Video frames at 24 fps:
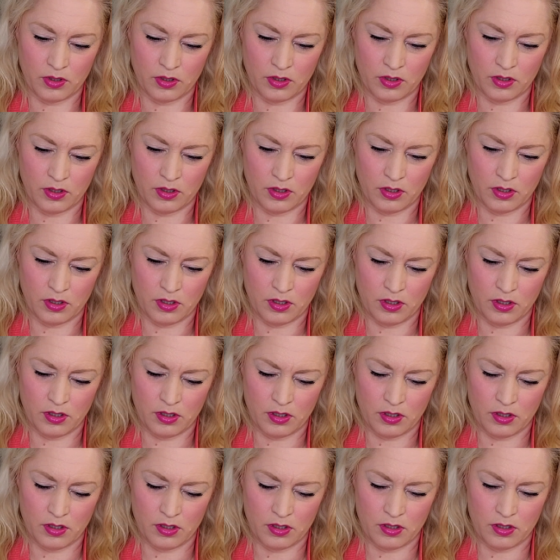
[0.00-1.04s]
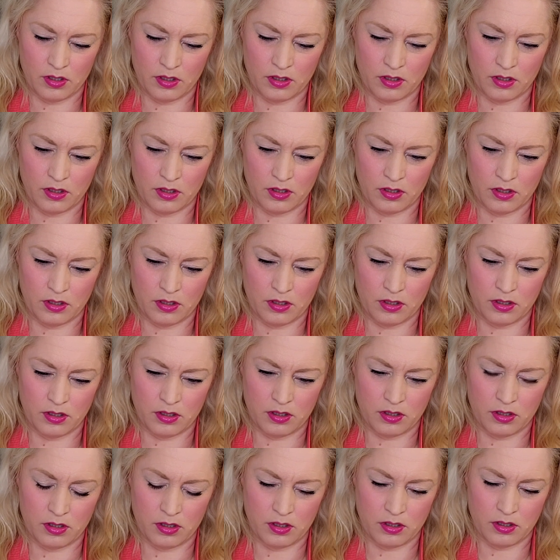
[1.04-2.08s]

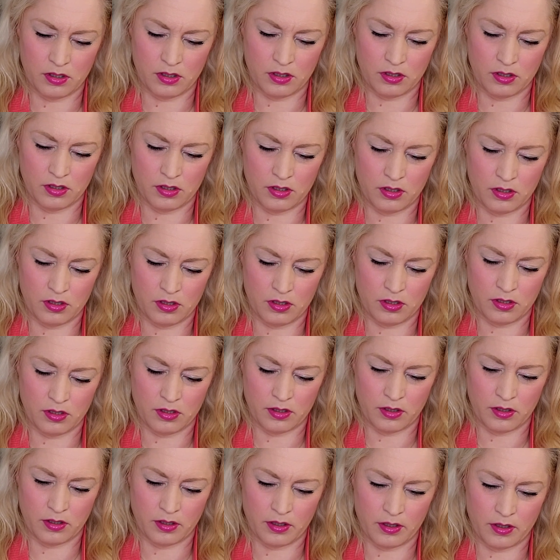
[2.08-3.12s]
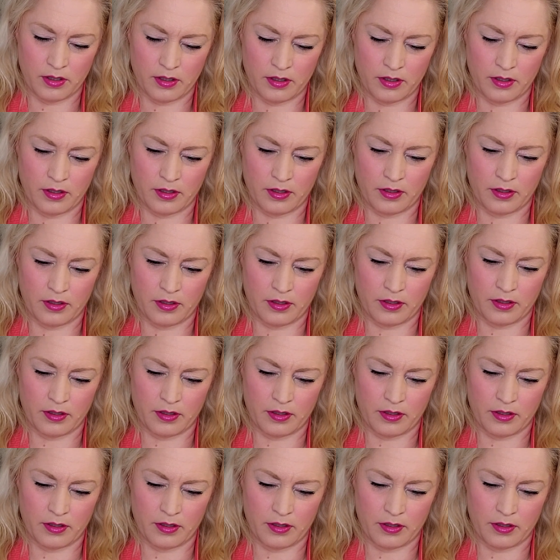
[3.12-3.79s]
(silence)